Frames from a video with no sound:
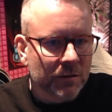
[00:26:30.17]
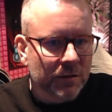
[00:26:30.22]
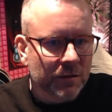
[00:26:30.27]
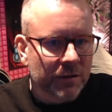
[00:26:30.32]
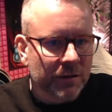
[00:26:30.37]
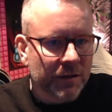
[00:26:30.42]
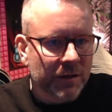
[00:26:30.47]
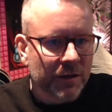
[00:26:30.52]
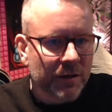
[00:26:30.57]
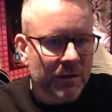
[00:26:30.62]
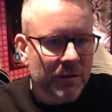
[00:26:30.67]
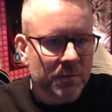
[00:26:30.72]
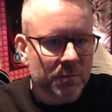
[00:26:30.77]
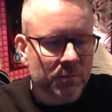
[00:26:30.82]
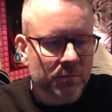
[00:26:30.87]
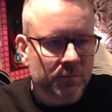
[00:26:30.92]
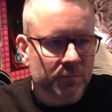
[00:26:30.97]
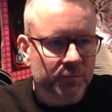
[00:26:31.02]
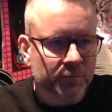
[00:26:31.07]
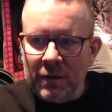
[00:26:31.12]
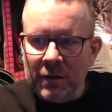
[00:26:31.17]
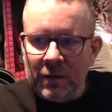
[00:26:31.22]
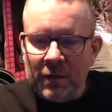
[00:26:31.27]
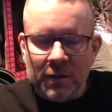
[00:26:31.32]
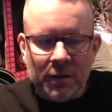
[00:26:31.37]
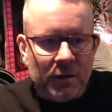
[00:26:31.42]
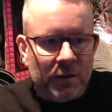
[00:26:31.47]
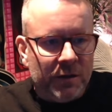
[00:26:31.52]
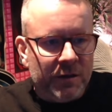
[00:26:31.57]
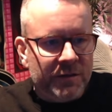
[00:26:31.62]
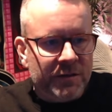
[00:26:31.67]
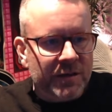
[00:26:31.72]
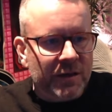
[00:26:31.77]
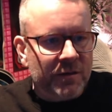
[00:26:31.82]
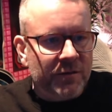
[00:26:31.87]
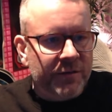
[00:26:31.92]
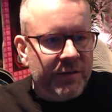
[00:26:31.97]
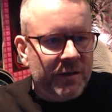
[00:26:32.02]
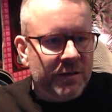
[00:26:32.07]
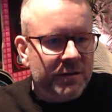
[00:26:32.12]
Yeah. Instead
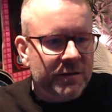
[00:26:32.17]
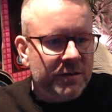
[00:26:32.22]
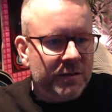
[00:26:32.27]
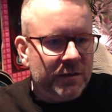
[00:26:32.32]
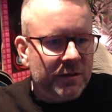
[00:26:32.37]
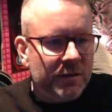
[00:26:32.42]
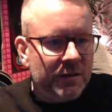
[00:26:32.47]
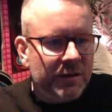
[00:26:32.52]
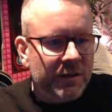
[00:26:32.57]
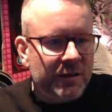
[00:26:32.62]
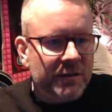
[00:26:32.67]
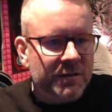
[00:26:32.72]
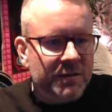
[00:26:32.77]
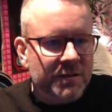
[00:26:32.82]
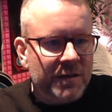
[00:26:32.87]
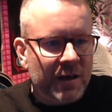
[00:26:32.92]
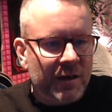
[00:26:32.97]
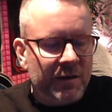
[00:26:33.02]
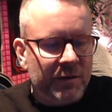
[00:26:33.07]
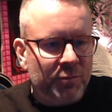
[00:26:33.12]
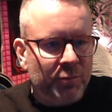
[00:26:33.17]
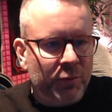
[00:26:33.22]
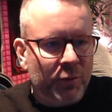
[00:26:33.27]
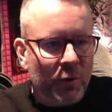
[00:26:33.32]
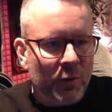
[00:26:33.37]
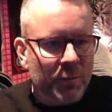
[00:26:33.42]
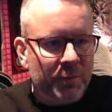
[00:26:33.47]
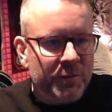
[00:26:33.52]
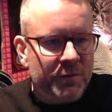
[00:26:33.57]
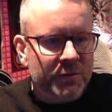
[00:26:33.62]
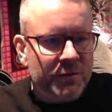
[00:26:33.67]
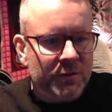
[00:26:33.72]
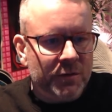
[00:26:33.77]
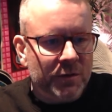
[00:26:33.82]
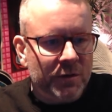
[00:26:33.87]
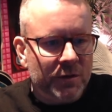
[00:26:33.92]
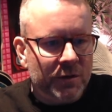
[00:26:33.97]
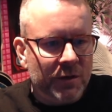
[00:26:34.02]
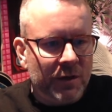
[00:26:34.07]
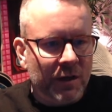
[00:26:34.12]
of this get static props
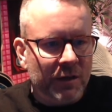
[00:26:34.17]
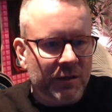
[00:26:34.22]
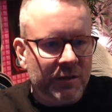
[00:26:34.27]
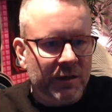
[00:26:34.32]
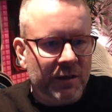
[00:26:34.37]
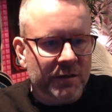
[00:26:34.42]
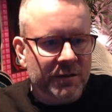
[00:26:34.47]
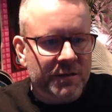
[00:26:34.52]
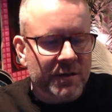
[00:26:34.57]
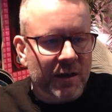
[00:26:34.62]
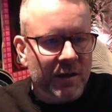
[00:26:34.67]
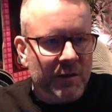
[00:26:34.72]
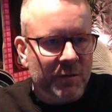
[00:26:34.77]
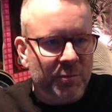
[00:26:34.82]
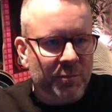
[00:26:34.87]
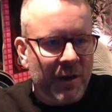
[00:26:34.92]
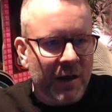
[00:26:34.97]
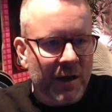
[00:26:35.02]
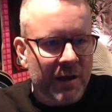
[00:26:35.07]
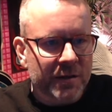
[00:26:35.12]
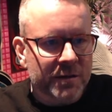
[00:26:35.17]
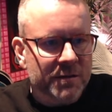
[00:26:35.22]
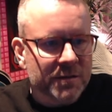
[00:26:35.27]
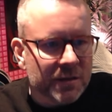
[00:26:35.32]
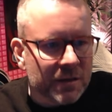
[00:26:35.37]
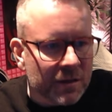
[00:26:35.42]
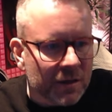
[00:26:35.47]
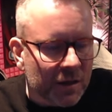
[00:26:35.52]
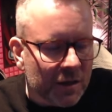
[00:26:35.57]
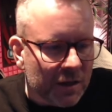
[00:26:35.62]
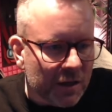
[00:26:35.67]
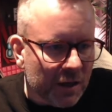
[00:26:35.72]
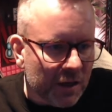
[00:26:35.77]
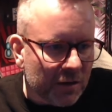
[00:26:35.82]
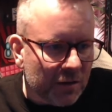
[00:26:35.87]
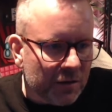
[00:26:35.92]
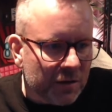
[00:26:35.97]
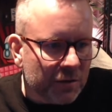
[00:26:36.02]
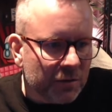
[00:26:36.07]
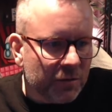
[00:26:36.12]
and get static paths, I'm
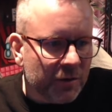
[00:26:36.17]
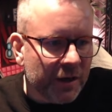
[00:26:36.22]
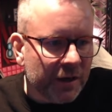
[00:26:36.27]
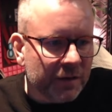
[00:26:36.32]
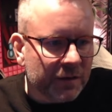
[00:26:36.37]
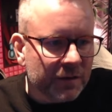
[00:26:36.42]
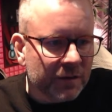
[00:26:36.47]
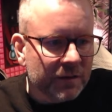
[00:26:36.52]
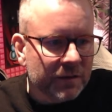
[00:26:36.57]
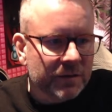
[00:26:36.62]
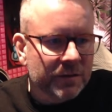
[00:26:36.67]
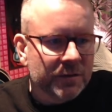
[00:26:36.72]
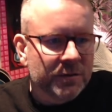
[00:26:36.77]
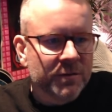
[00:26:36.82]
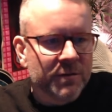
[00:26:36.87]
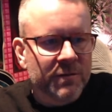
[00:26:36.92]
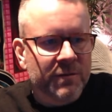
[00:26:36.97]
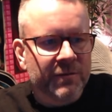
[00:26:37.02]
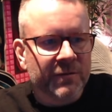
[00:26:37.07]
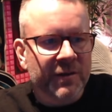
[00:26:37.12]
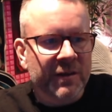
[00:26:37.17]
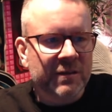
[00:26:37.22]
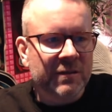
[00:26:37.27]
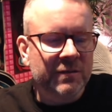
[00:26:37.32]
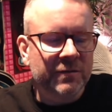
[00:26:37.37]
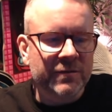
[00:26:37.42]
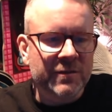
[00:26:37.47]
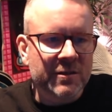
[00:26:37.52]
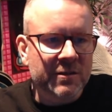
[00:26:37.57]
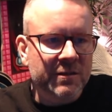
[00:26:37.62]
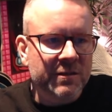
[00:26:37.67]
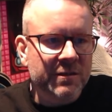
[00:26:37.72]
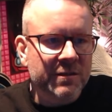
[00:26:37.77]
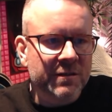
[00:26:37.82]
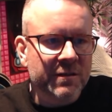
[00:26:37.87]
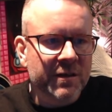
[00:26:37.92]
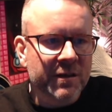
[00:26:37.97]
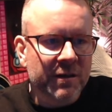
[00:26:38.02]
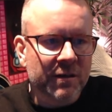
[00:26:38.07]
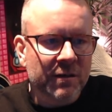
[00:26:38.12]
going to create two fetch functions
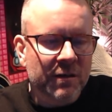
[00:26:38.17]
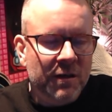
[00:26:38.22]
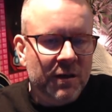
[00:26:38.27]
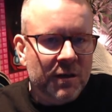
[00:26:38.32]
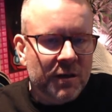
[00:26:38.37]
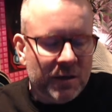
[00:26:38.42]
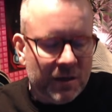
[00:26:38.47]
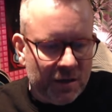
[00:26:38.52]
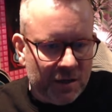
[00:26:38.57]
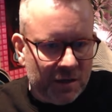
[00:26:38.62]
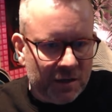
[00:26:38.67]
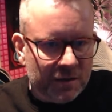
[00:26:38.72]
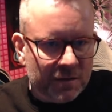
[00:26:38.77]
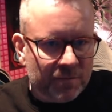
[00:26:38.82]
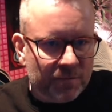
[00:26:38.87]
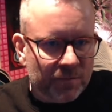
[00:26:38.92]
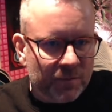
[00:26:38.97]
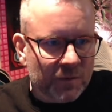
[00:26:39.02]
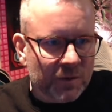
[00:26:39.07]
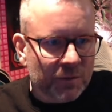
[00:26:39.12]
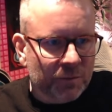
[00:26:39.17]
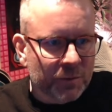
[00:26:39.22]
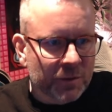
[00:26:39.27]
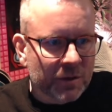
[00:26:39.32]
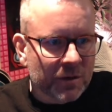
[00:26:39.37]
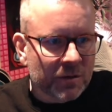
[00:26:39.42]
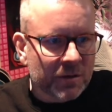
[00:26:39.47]
here. And if we go